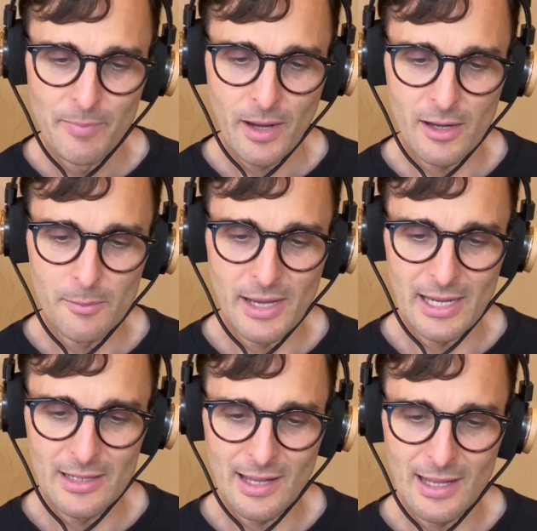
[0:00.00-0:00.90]

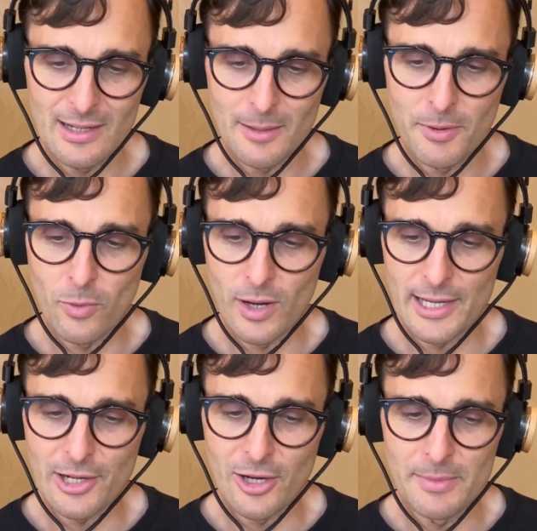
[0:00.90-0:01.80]
and ended up at Y
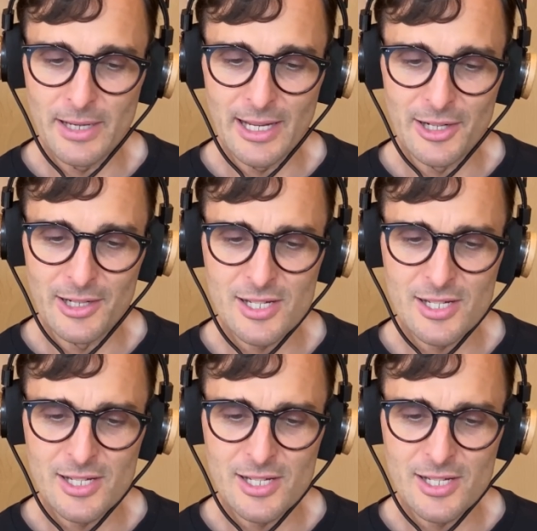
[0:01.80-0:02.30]
Combinator.